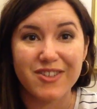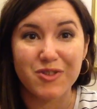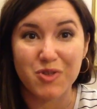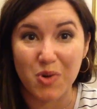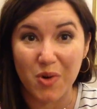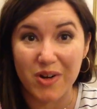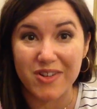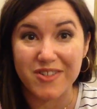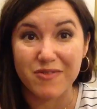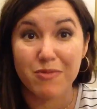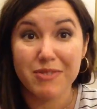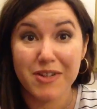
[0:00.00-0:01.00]

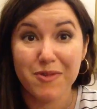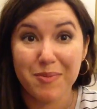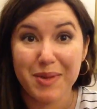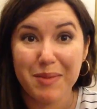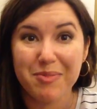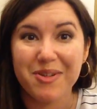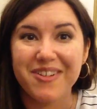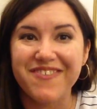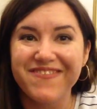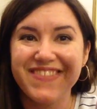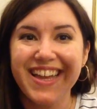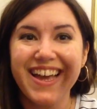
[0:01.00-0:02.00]
tutorials from different people
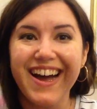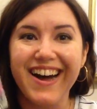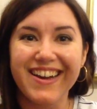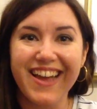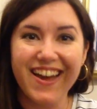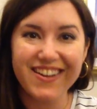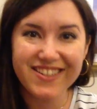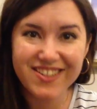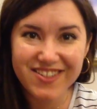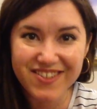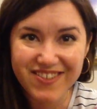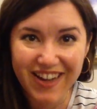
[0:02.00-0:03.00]
on how to
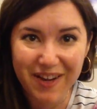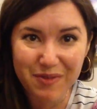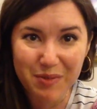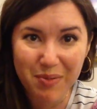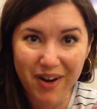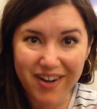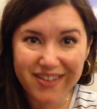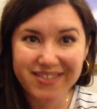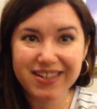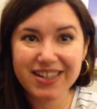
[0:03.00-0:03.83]
do every part.